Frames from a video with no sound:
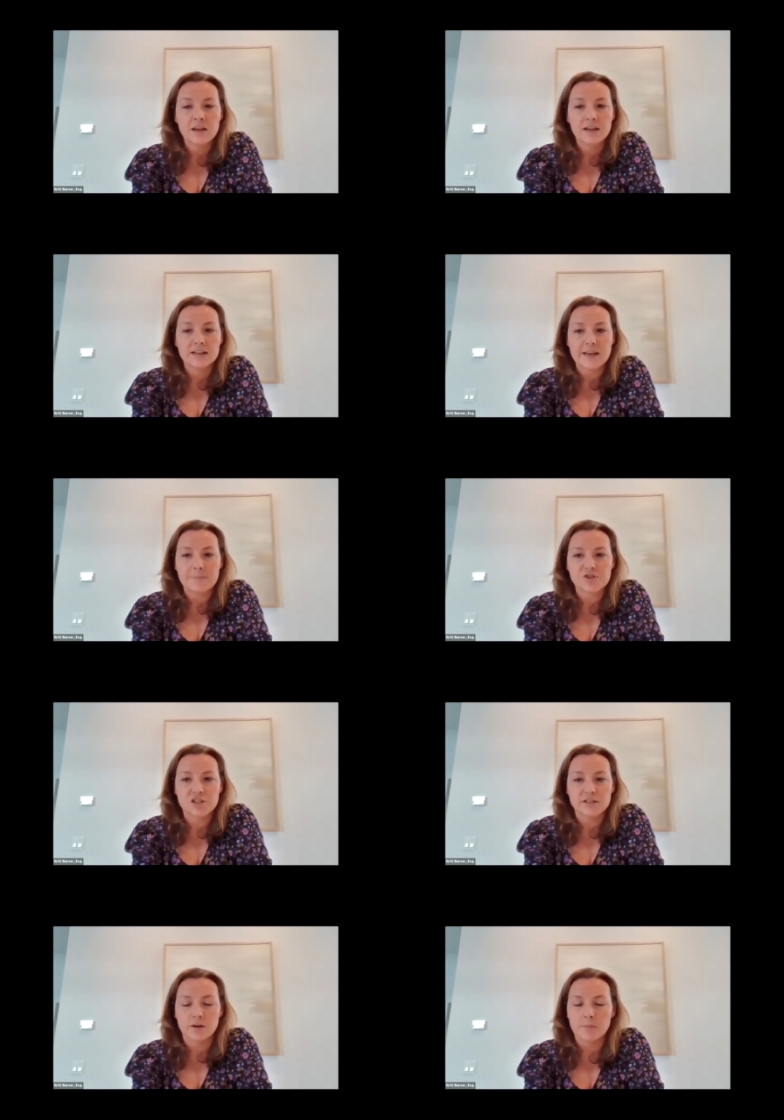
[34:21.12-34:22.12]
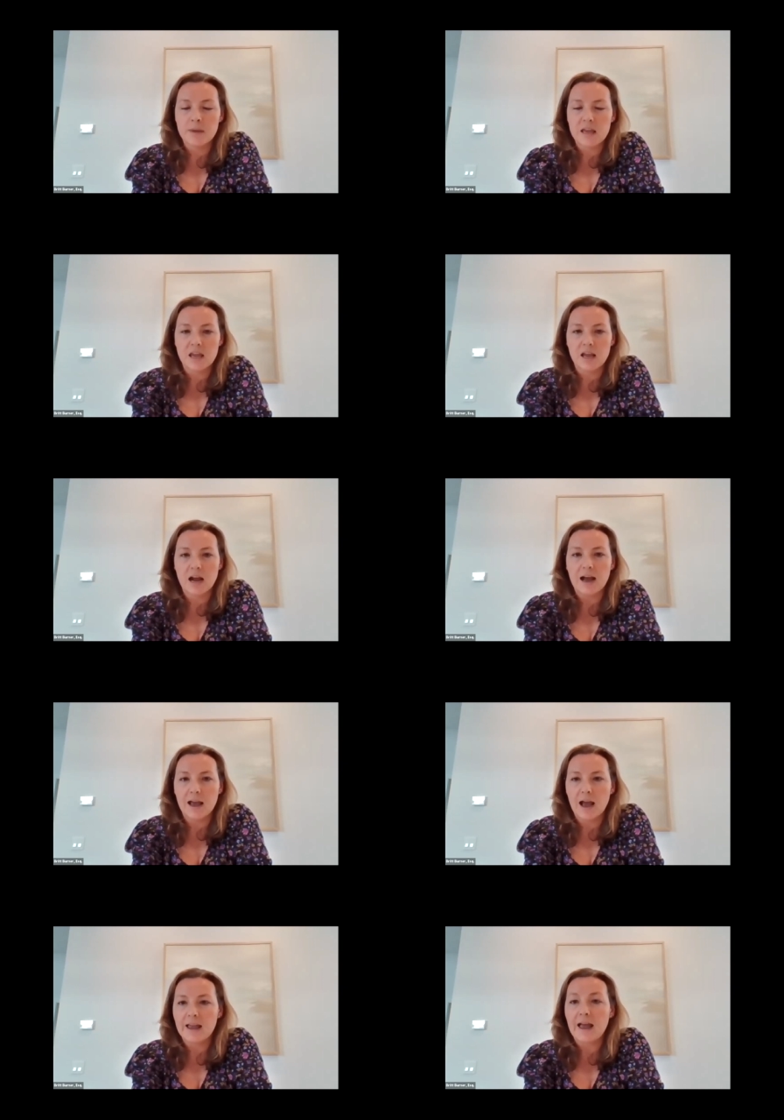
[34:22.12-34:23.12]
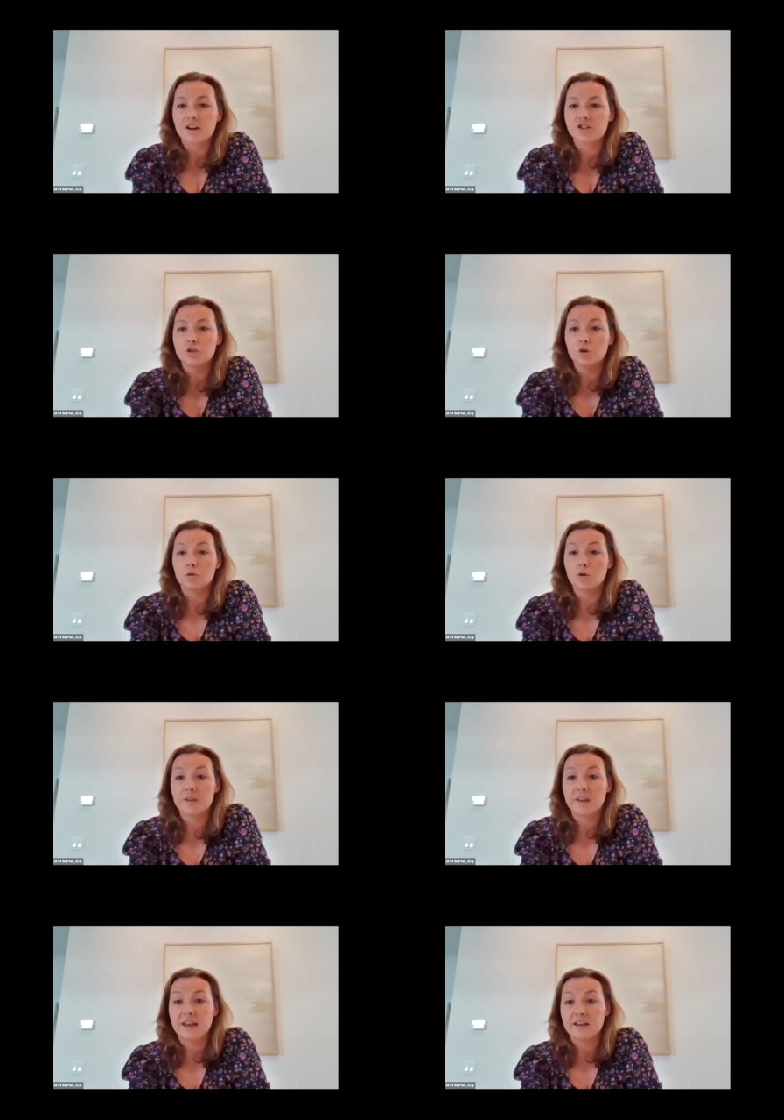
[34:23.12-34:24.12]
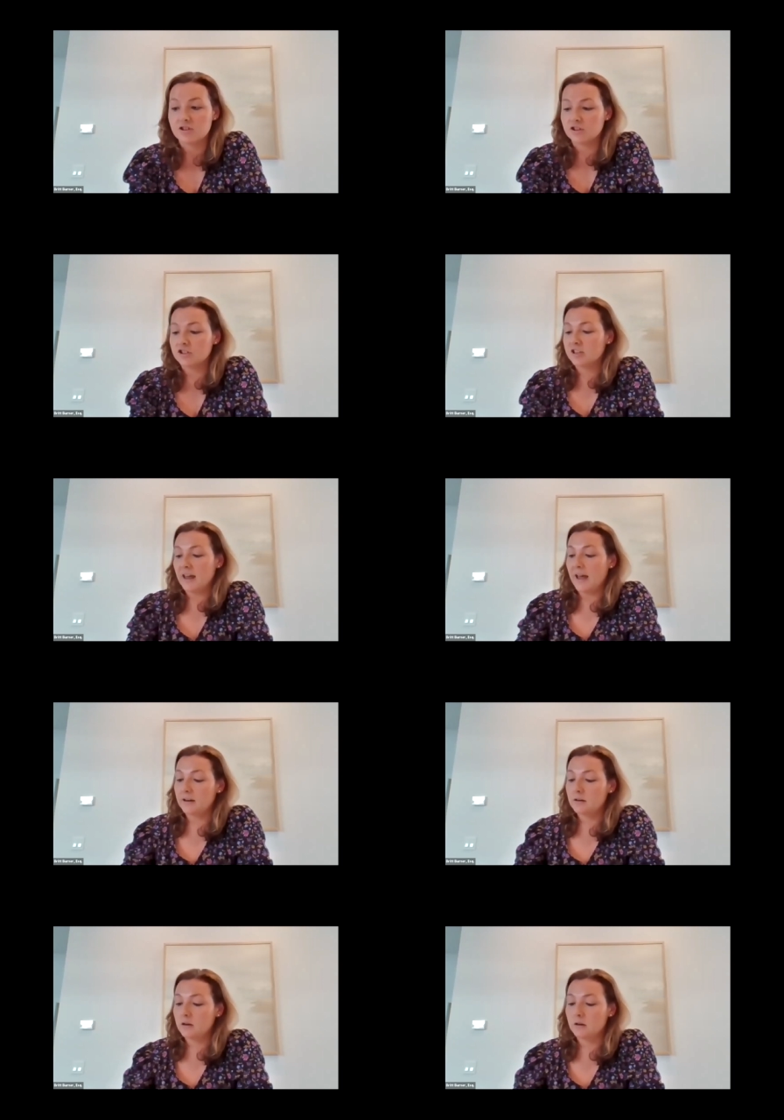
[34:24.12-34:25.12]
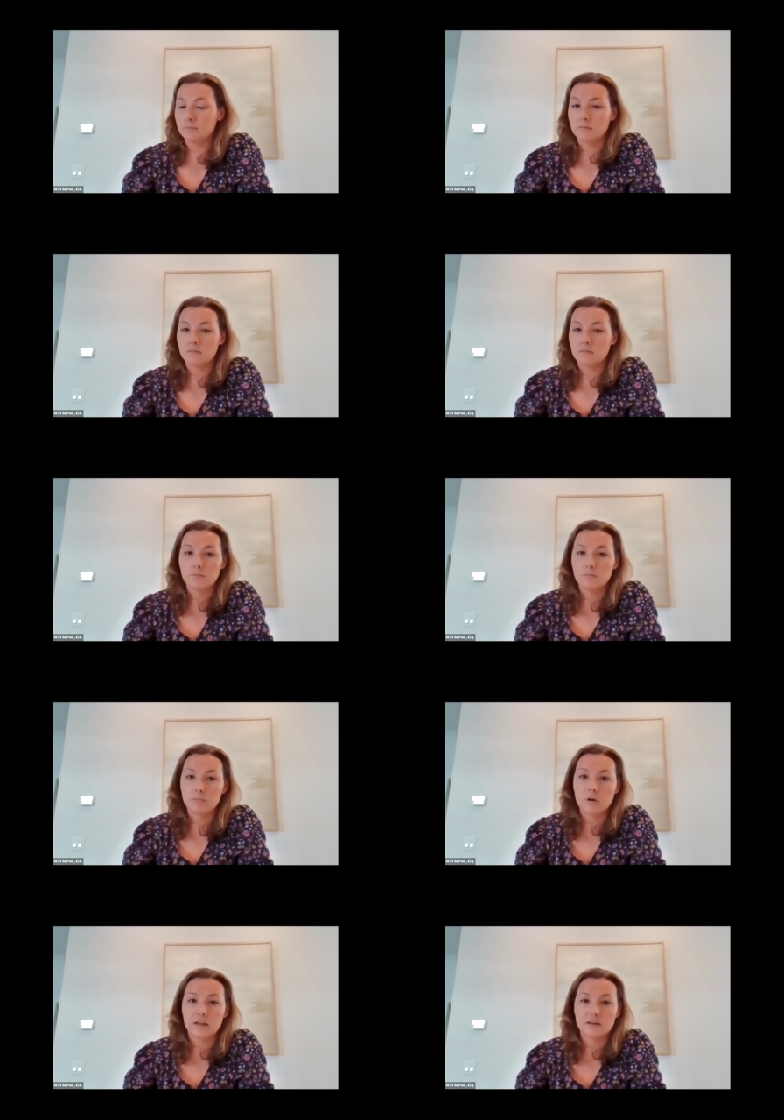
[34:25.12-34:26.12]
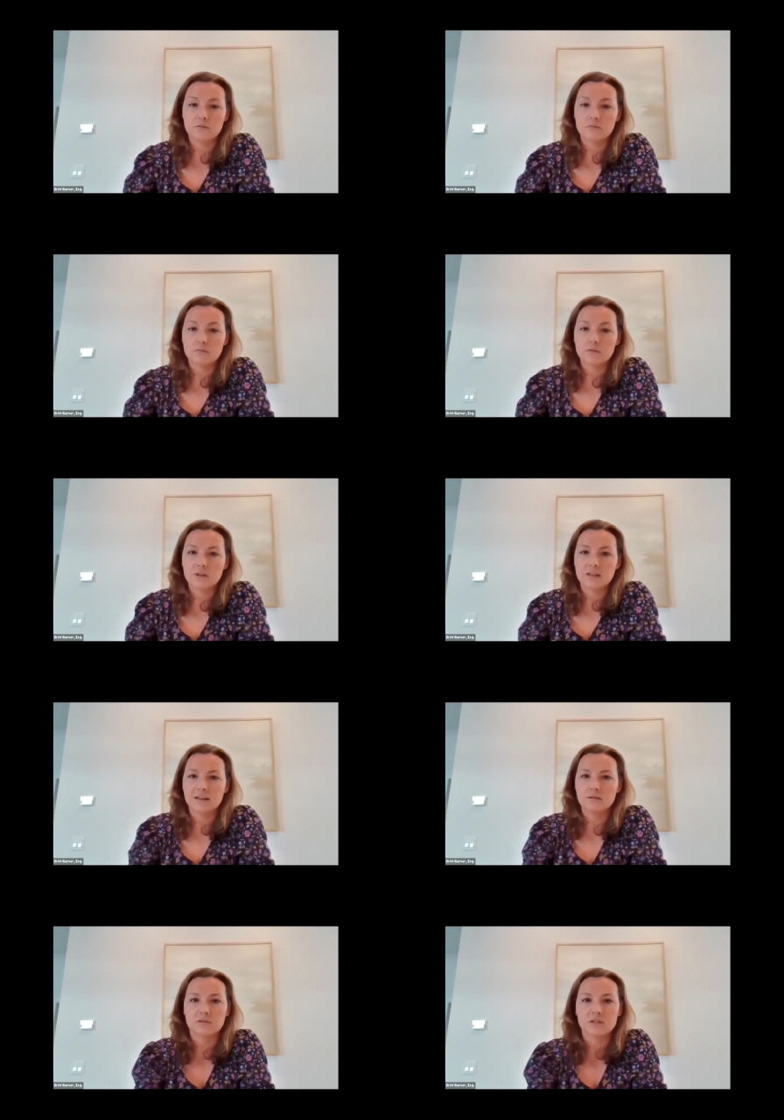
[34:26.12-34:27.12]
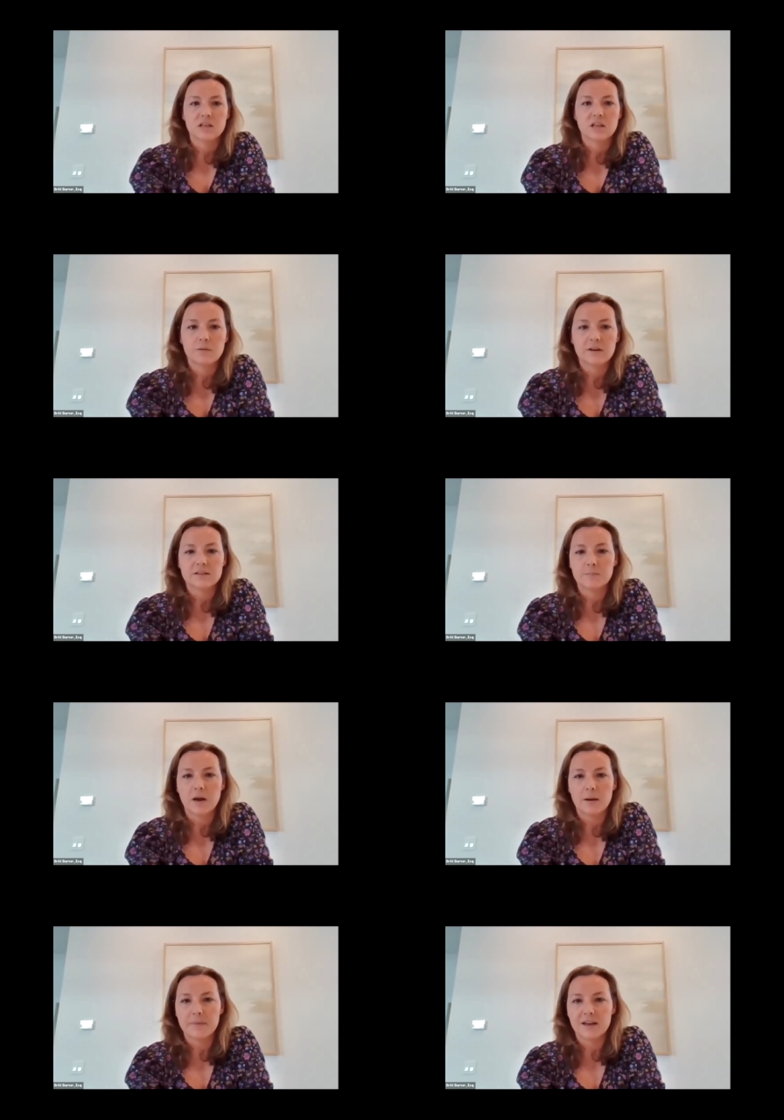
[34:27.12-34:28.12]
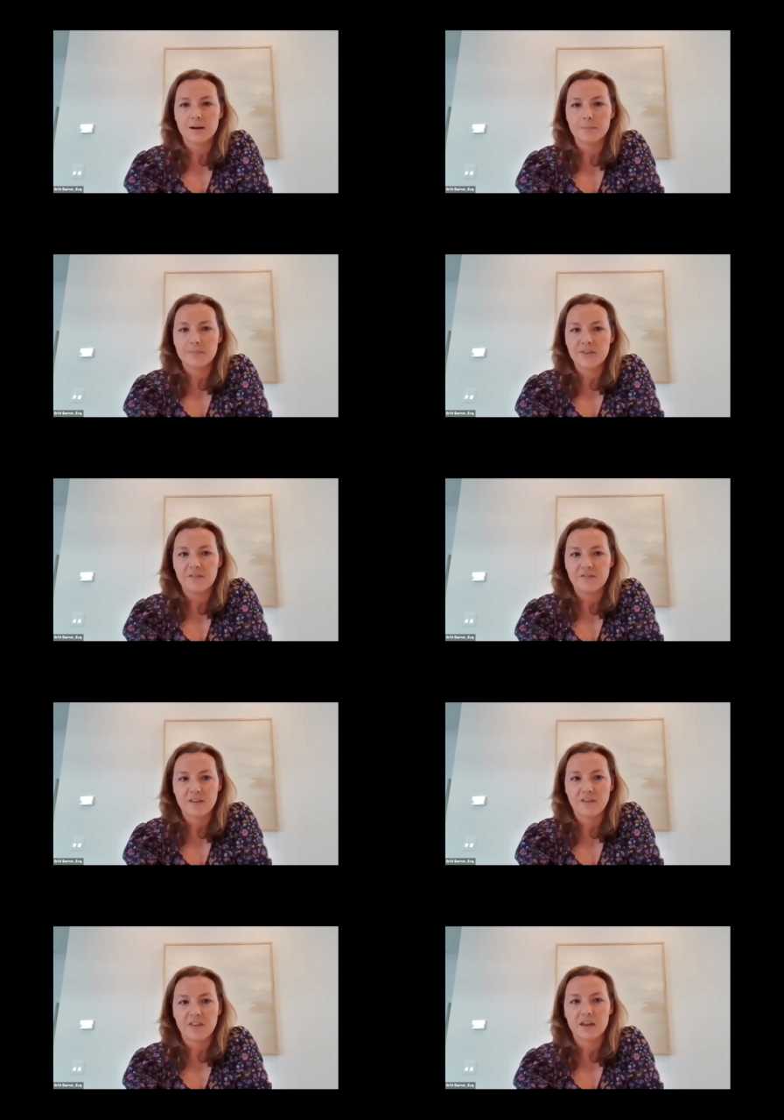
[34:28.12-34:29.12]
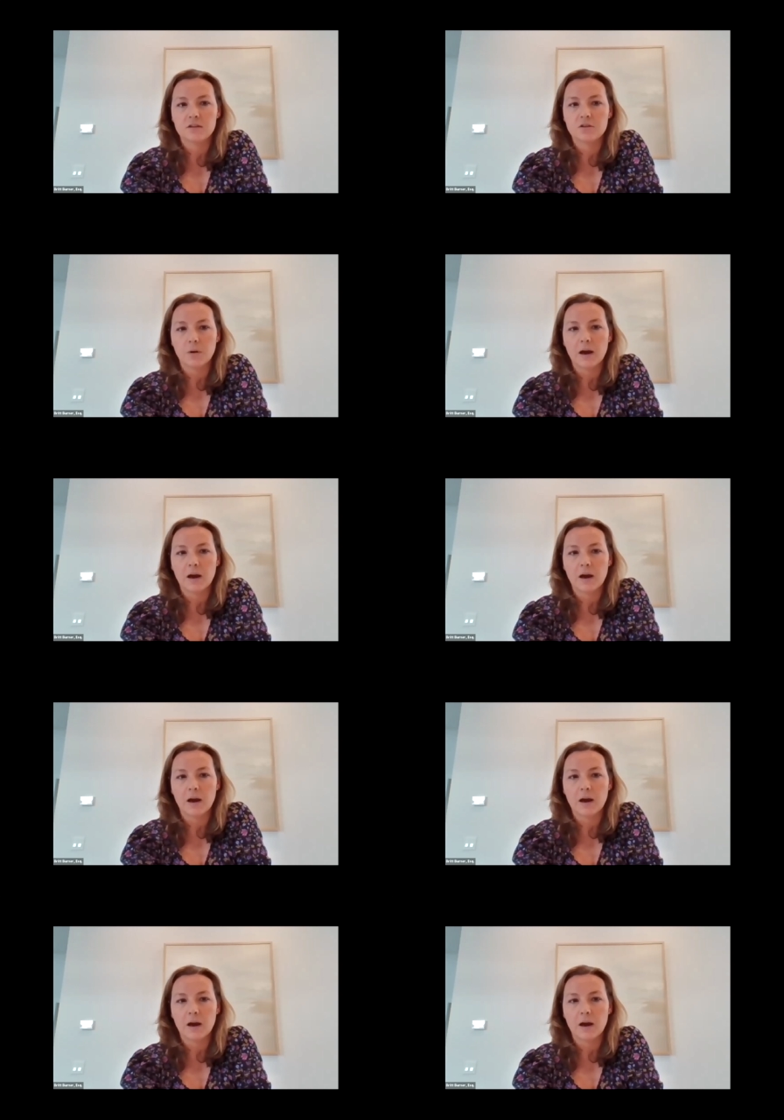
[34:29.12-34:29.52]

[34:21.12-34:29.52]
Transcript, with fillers: exceptions they're making, I, I actually don't know the answer to that. Um, but and I don't see anyone else popping up that, that they do